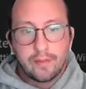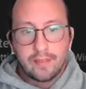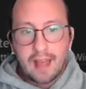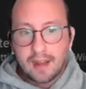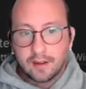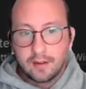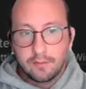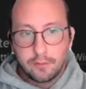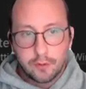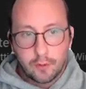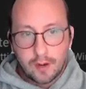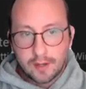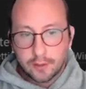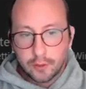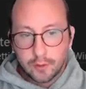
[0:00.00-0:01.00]
Active
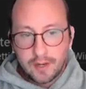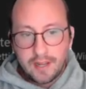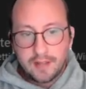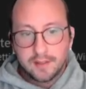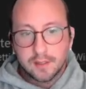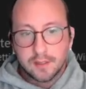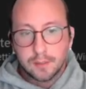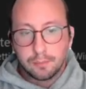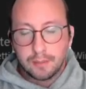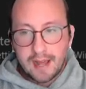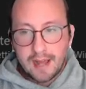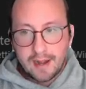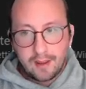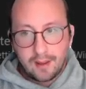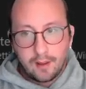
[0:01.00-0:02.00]
Directory and
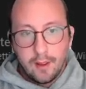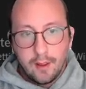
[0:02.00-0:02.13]
splatting